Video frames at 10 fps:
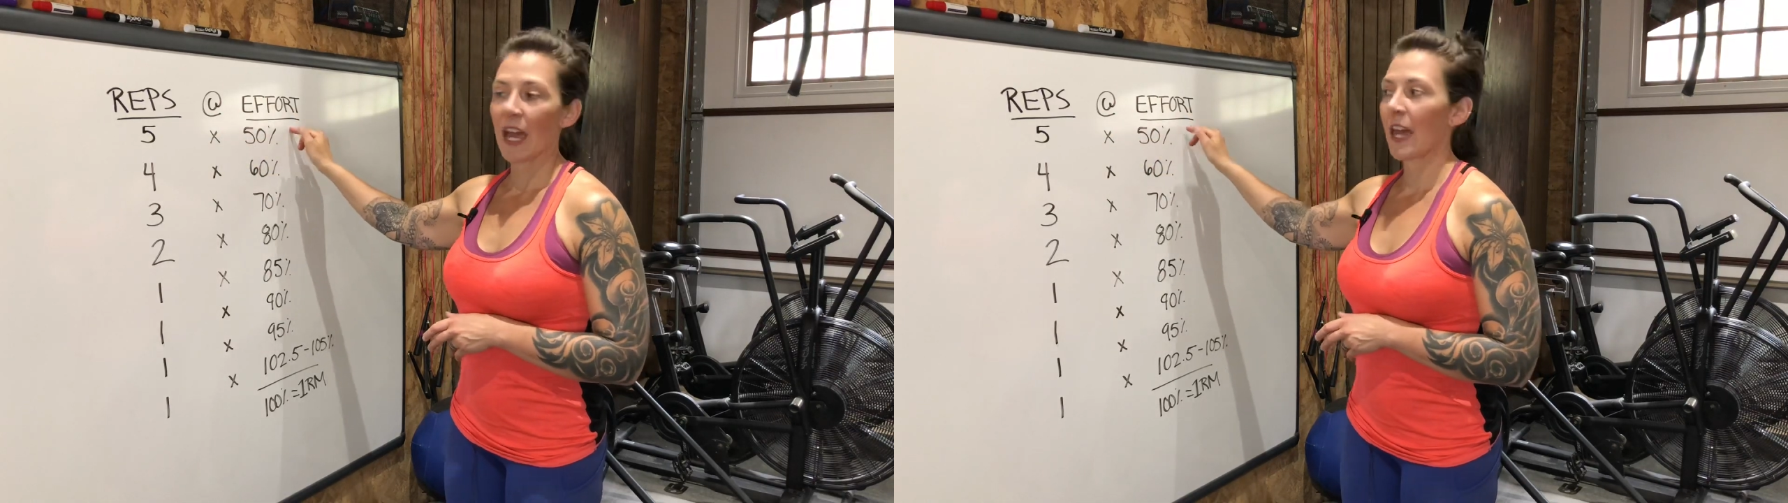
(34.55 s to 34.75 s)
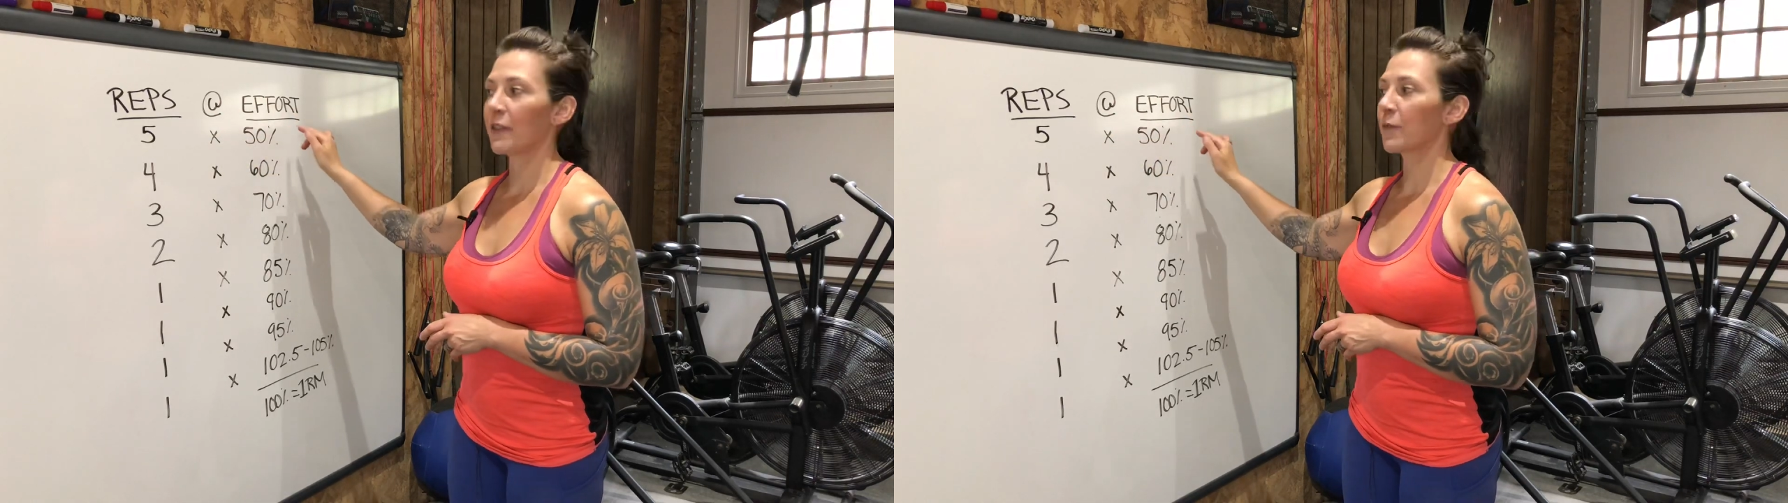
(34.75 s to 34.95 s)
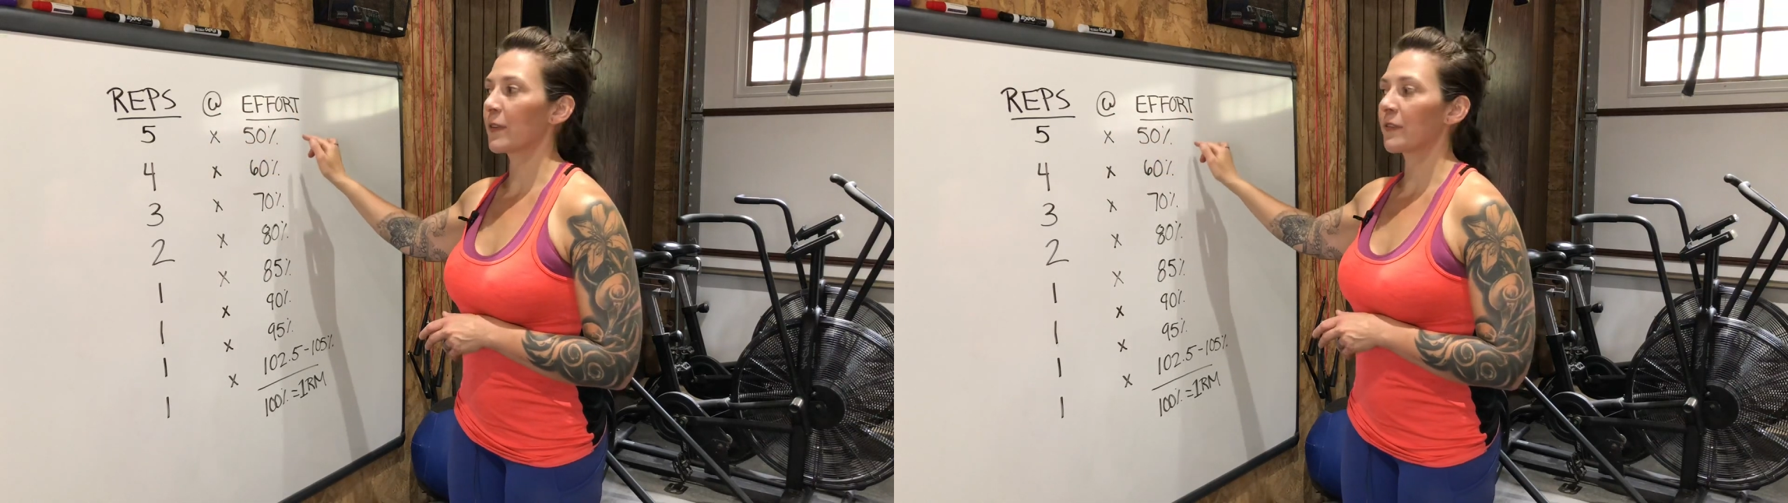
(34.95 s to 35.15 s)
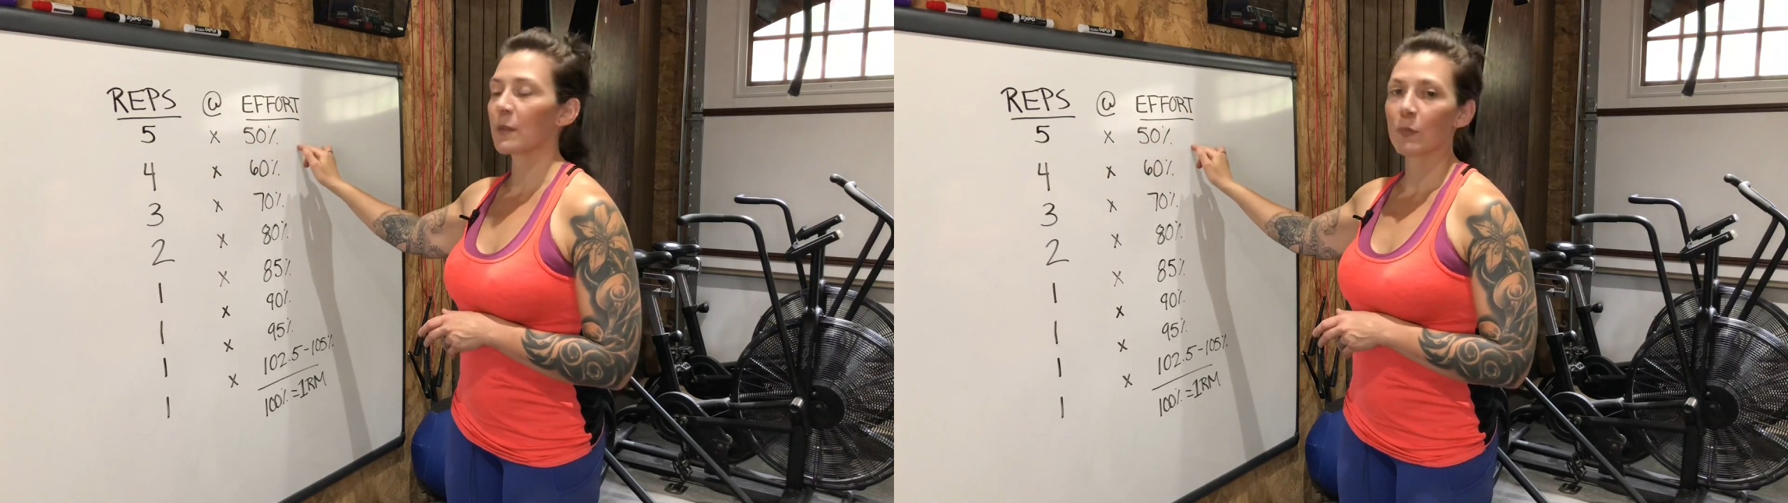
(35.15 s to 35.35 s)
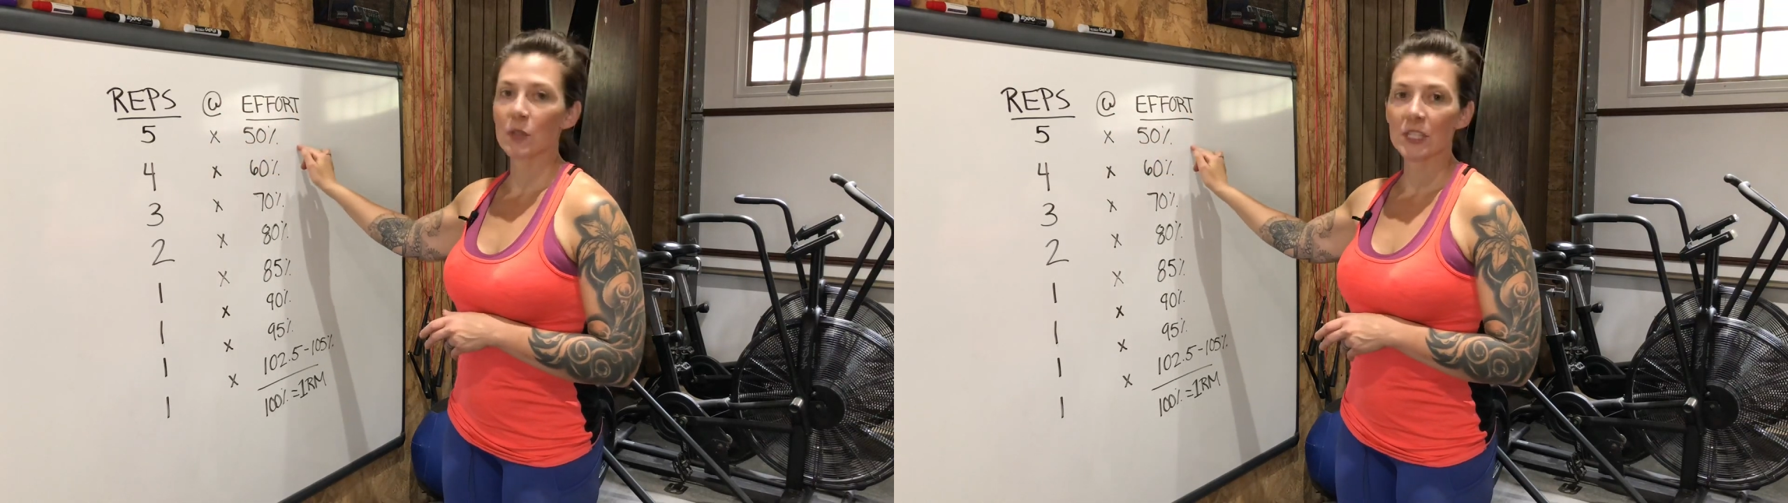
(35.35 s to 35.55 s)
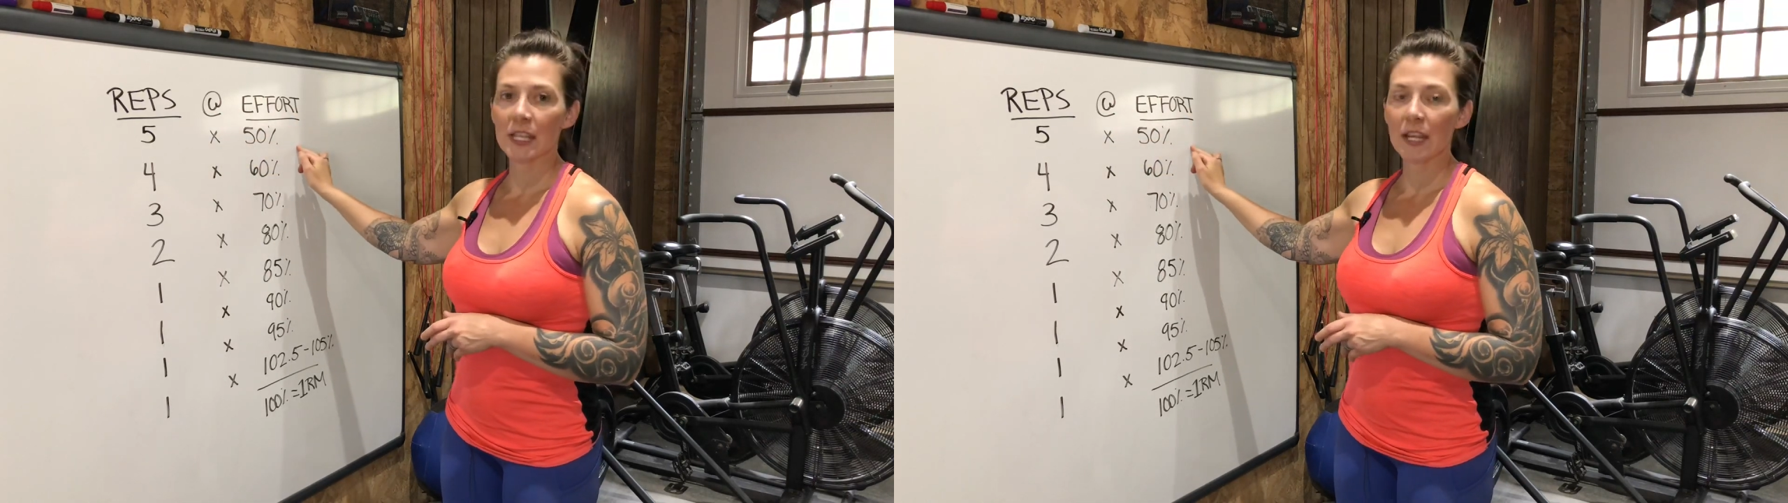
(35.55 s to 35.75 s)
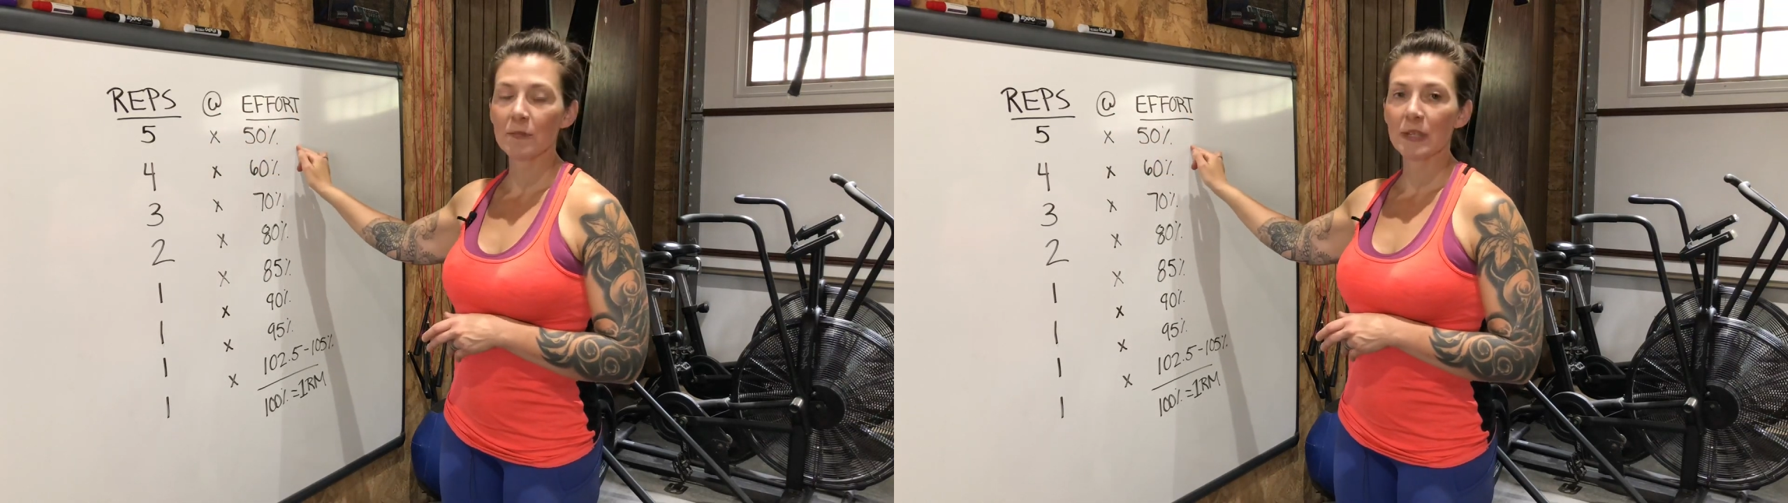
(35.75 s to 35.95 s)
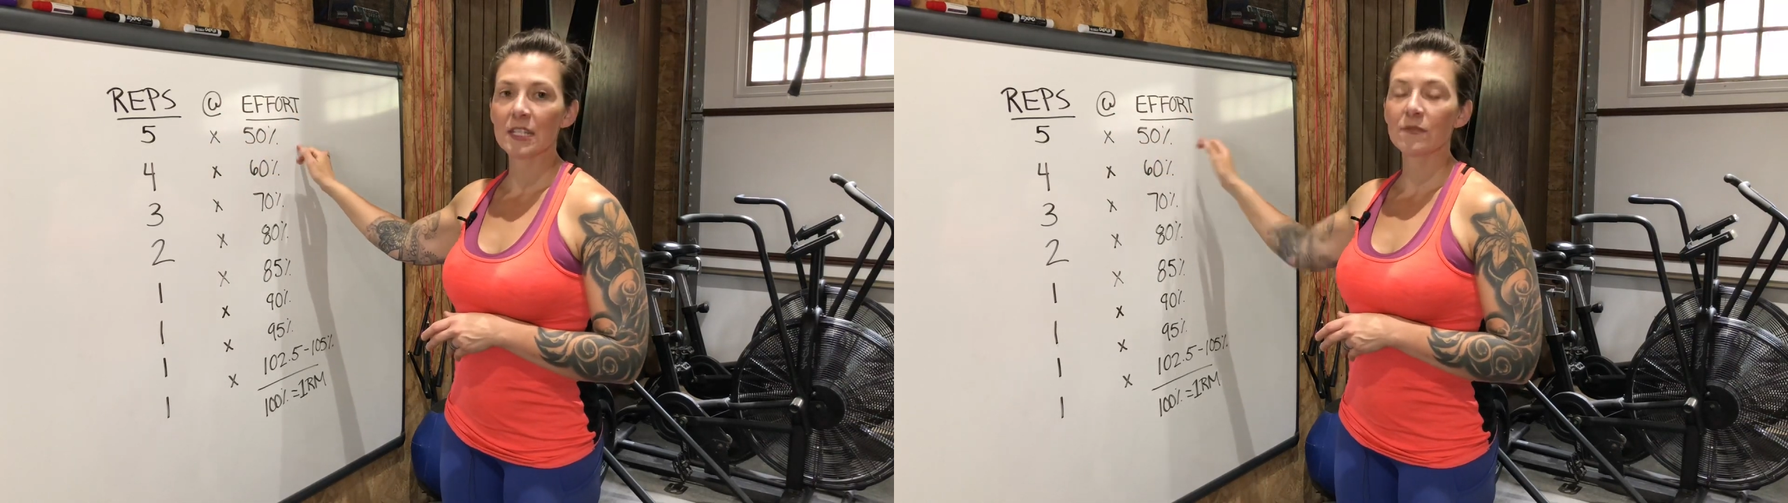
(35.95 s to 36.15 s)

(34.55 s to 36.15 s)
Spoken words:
And 50% means